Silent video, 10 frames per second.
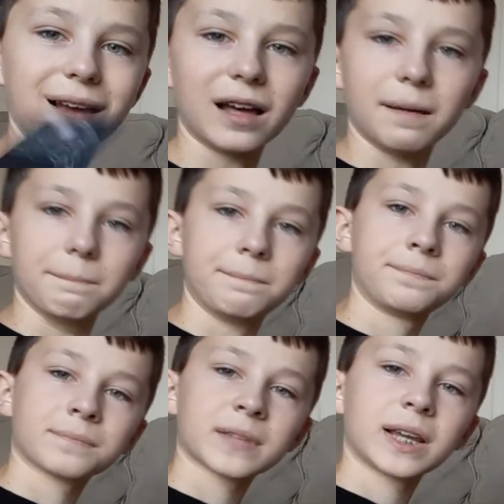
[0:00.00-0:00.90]
I'm
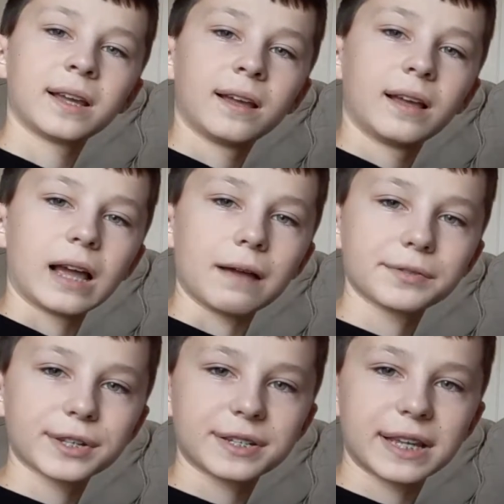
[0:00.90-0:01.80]
just
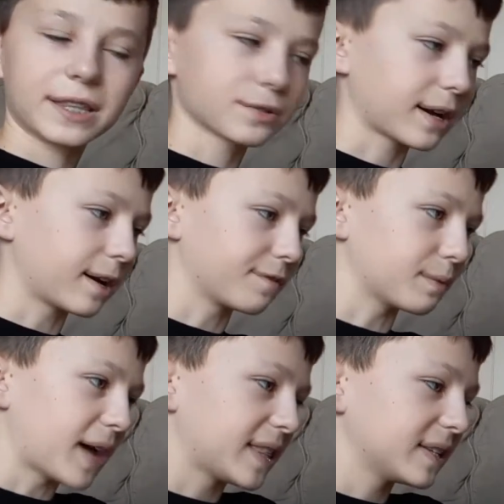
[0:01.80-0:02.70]
gonna say this right off the
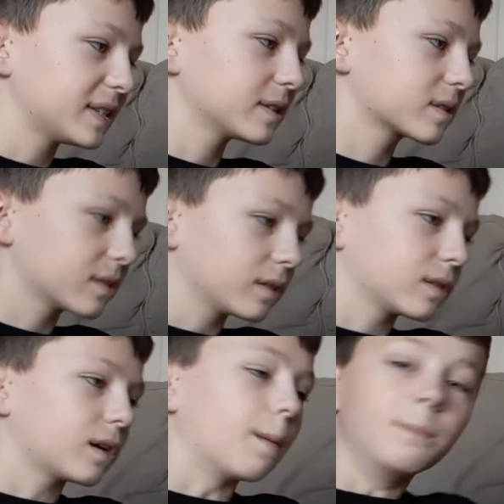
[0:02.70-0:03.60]
bat. This is
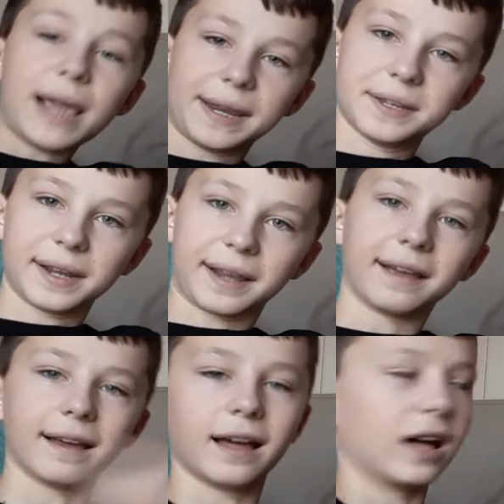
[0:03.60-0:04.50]
amazing.
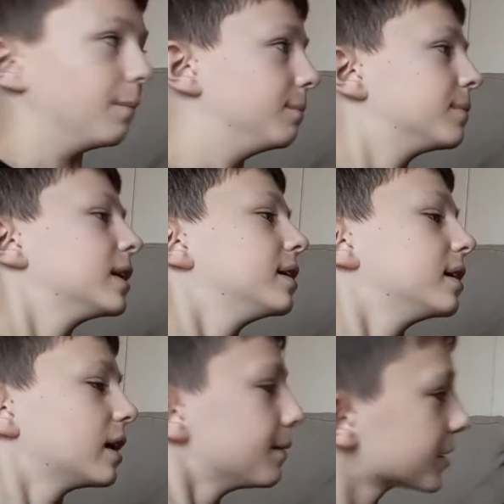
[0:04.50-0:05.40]
I'm
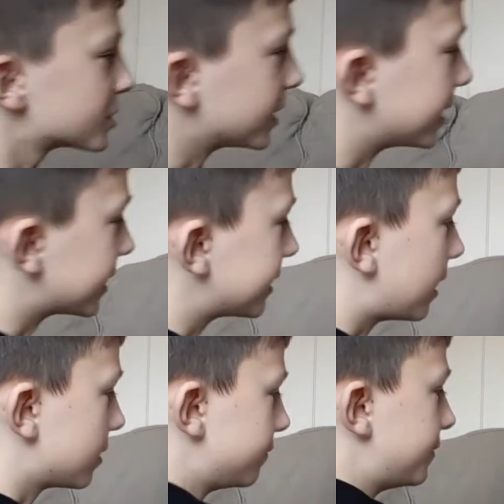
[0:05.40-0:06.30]
actually gonna get it
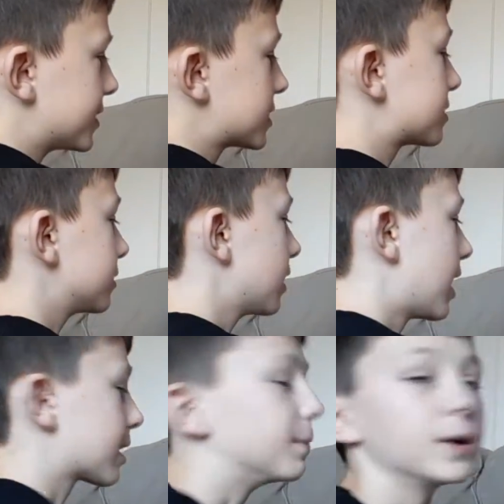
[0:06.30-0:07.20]
out of fist
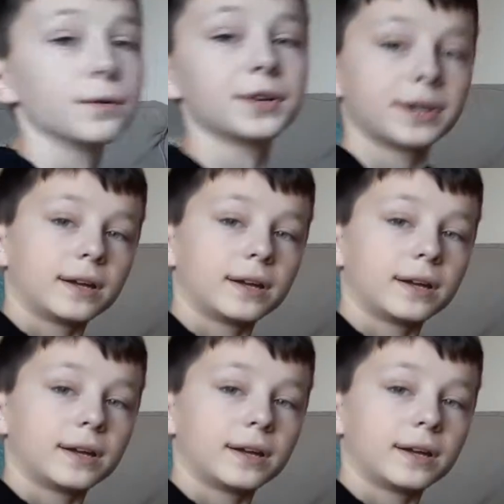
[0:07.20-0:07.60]
lock mode.